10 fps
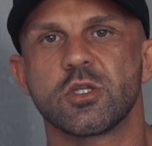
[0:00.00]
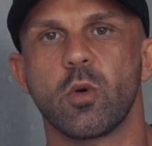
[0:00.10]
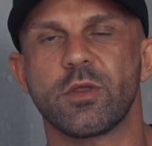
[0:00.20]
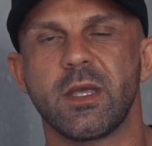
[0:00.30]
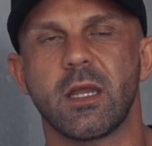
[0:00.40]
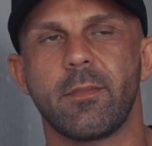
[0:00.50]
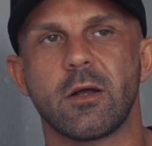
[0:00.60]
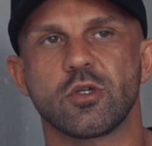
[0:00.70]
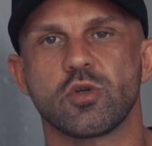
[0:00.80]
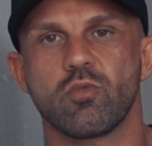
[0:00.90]
So we're thinking
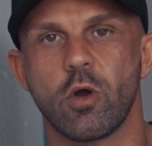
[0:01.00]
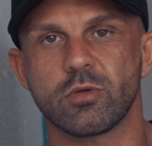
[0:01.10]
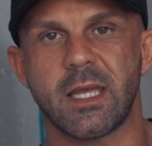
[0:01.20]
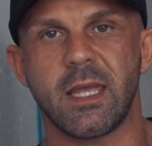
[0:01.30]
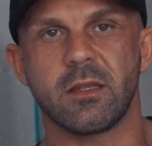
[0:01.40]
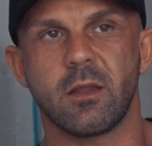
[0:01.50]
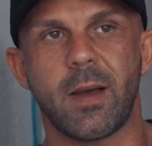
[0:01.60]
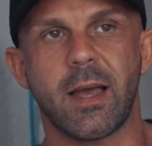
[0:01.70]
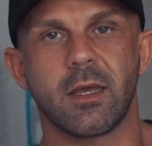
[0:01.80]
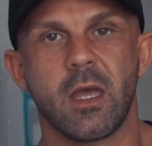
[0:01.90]
about just rotating the
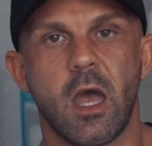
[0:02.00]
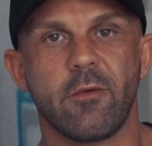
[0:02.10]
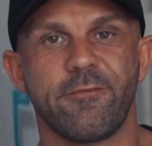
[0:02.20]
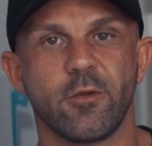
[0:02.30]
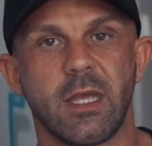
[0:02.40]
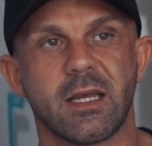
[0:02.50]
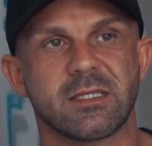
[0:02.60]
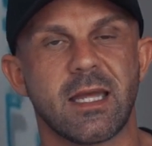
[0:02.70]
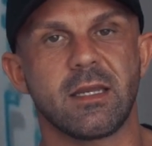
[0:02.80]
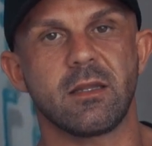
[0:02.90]
back and fully
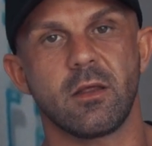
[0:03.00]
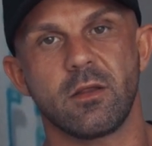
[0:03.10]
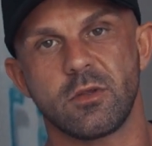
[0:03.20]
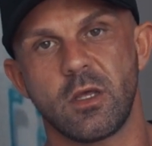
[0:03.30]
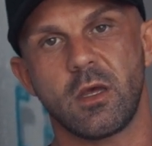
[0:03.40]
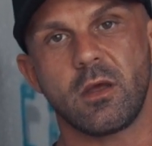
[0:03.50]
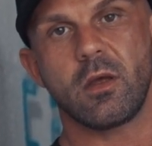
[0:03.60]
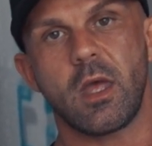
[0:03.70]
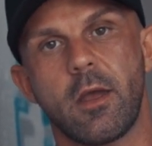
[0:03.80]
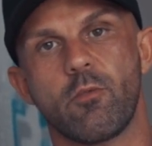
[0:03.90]
extending
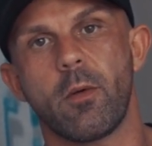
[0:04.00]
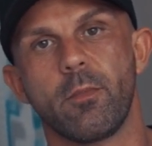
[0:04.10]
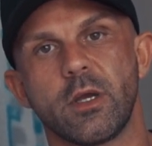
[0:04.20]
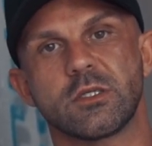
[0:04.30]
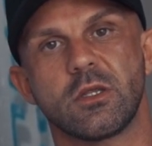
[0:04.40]
the rhomboids